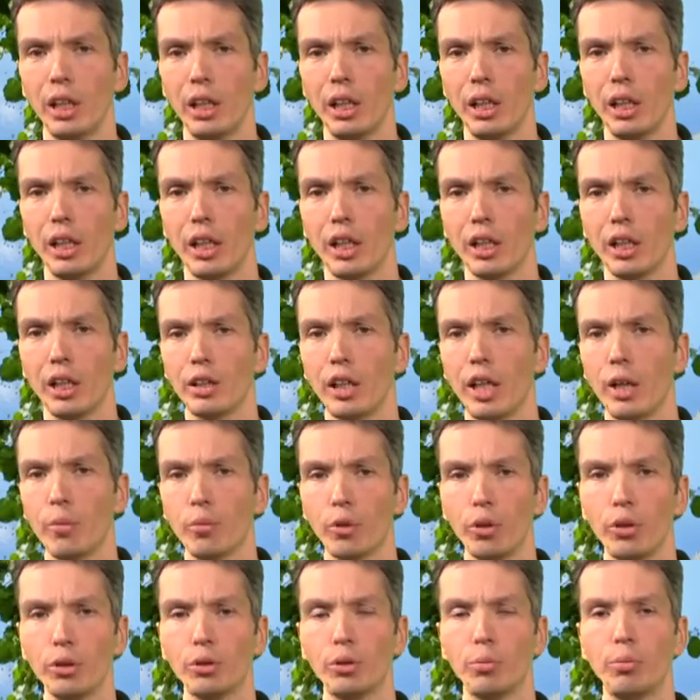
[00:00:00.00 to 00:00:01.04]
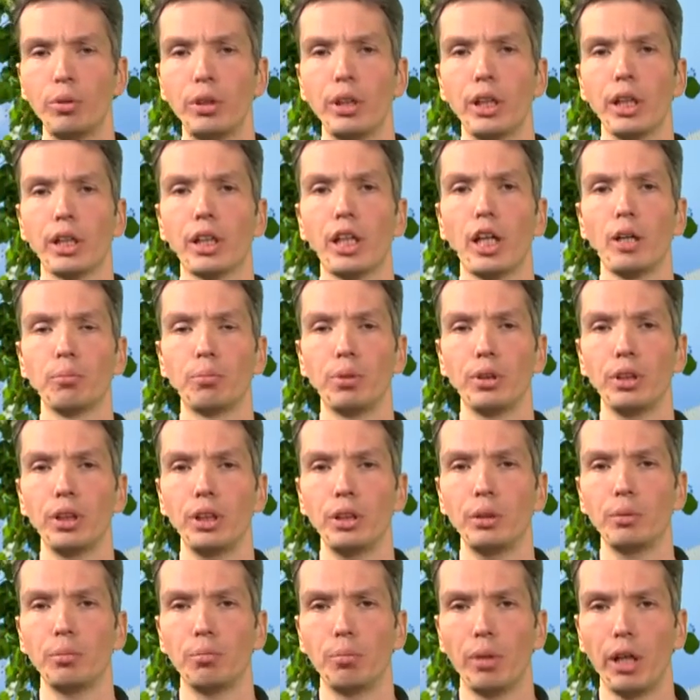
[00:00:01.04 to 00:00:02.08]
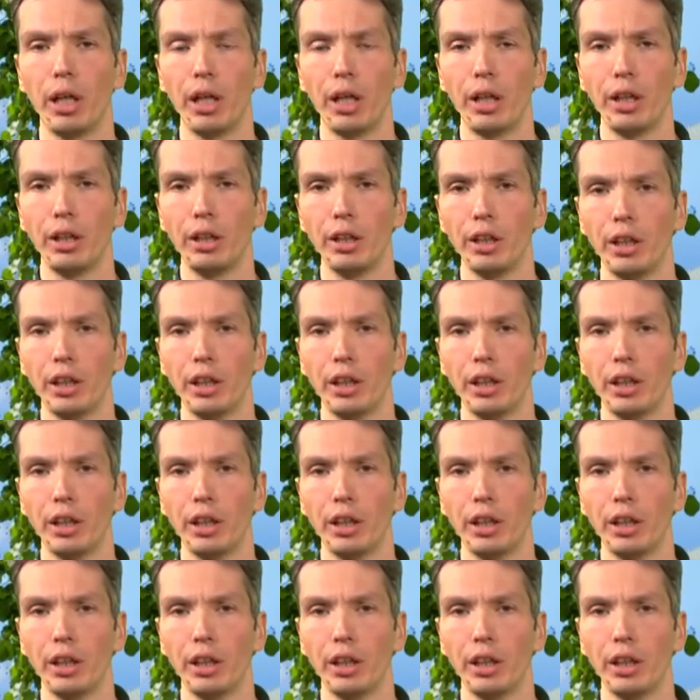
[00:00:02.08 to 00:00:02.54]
and I'm going to be accompanied by